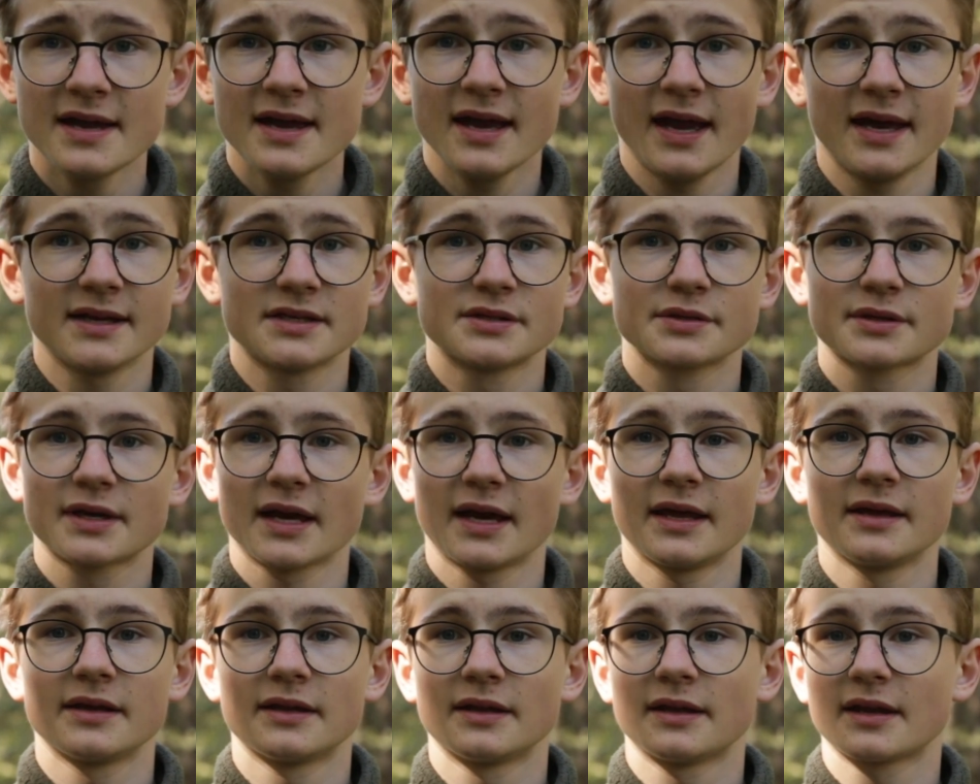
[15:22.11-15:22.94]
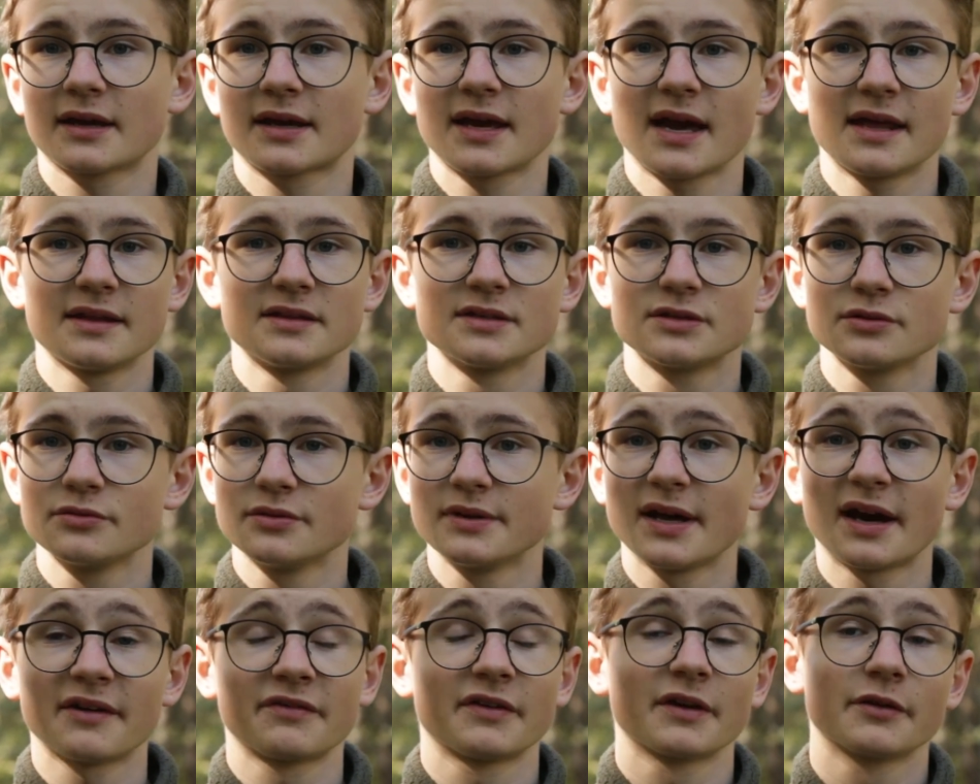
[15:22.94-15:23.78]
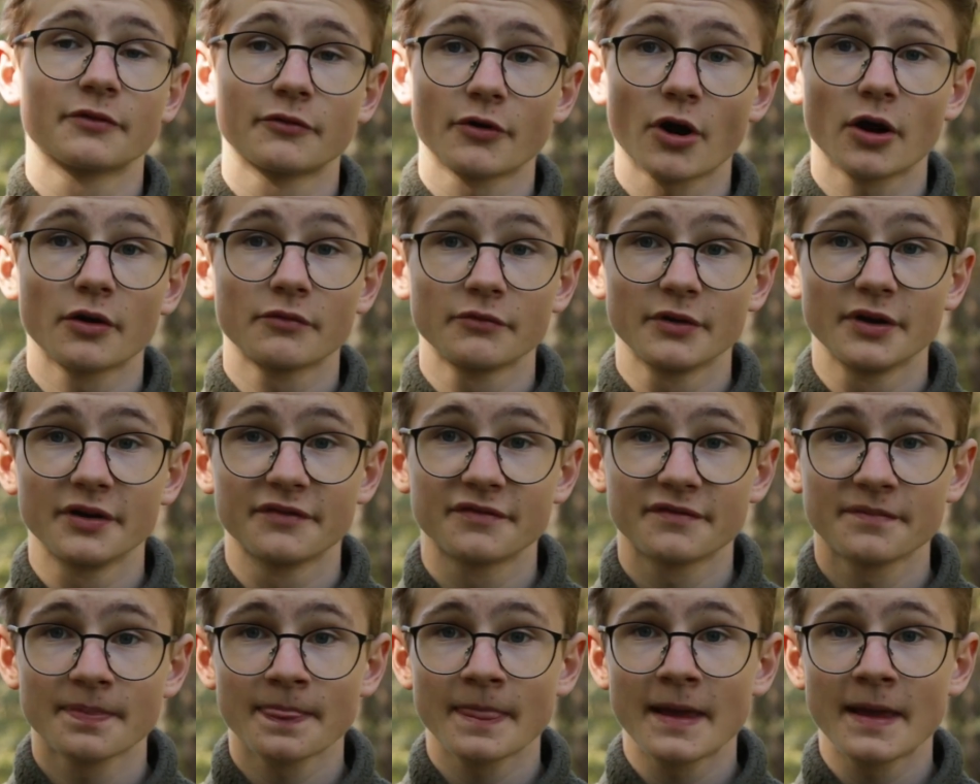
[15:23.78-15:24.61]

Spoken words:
and you can do nothing wrong with,